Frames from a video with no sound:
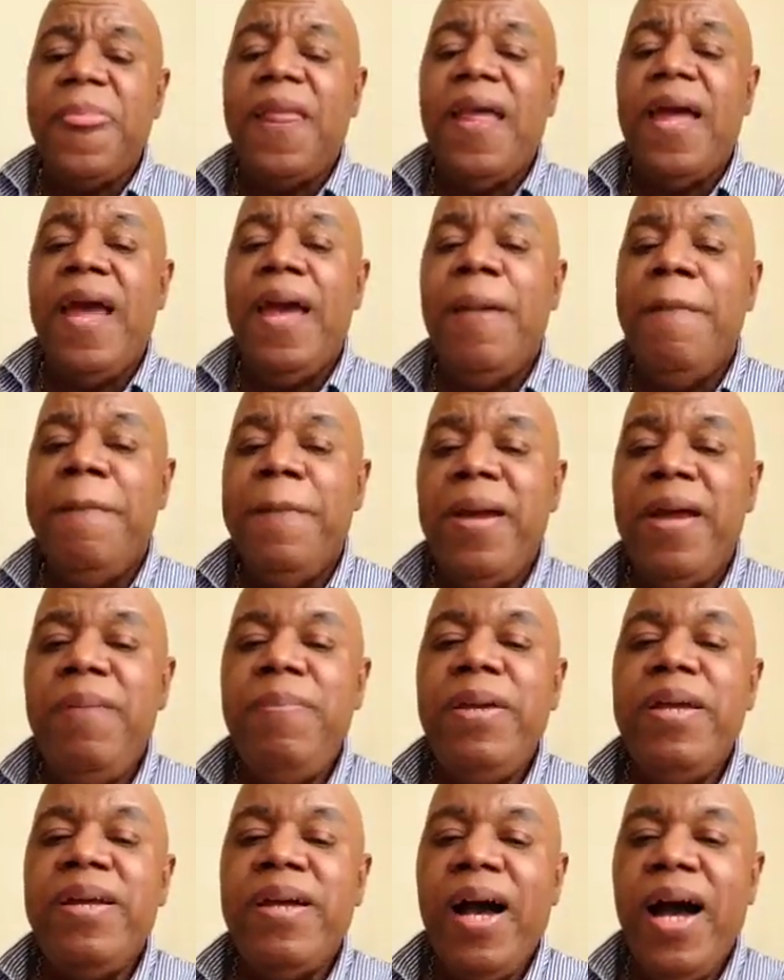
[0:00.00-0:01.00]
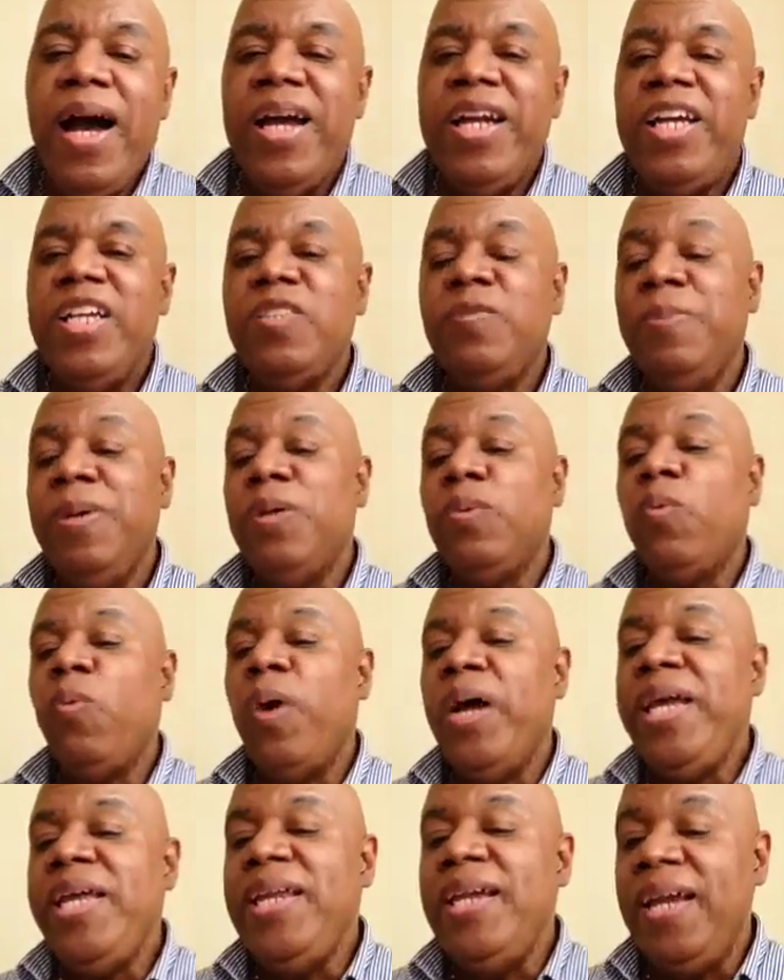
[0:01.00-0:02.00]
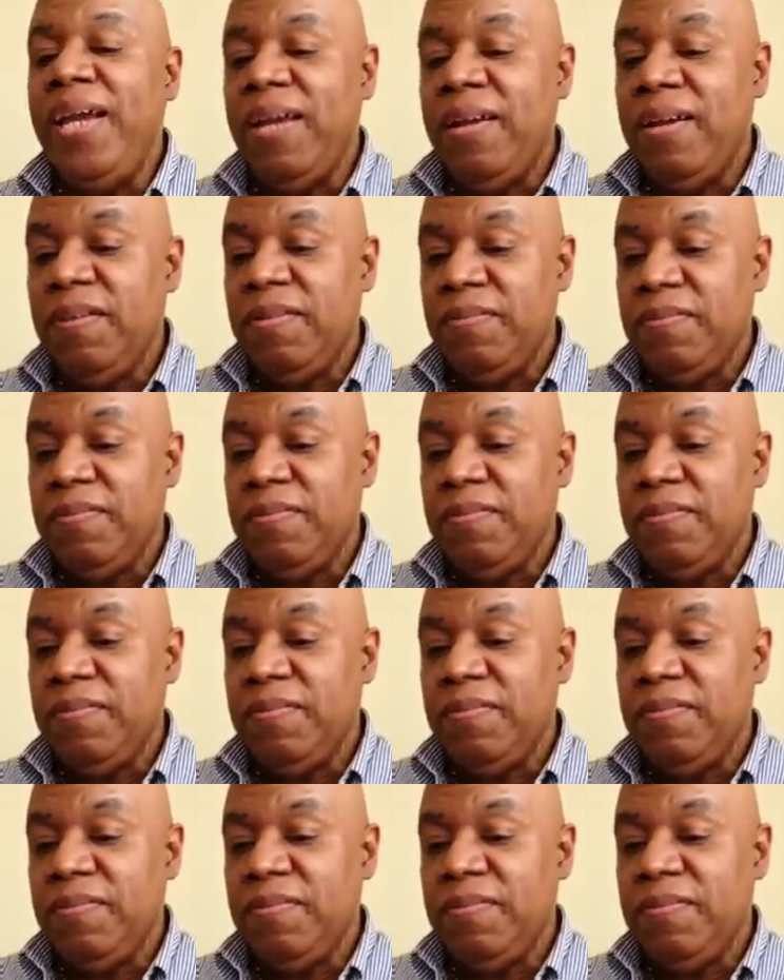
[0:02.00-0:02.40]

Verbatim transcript: And maybe God has been waiting